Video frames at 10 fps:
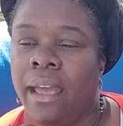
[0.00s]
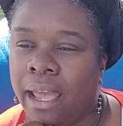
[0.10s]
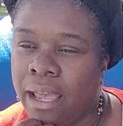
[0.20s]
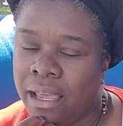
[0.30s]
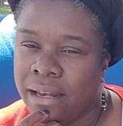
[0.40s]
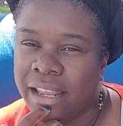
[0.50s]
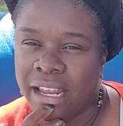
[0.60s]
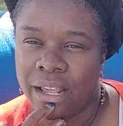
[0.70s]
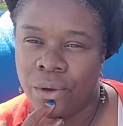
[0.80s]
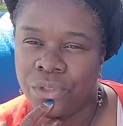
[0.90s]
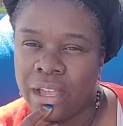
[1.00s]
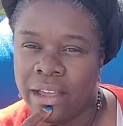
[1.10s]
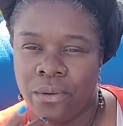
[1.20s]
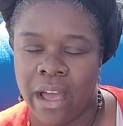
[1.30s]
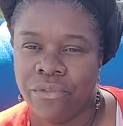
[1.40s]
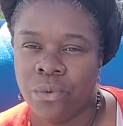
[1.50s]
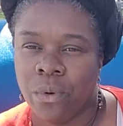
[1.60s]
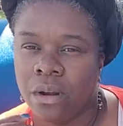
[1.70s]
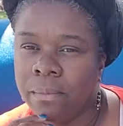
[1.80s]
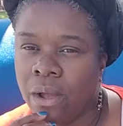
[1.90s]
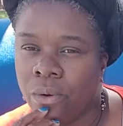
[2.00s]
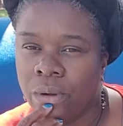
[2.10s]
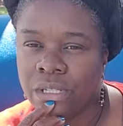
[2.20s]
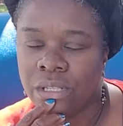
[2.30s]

and get healthy, I don't have to worry about going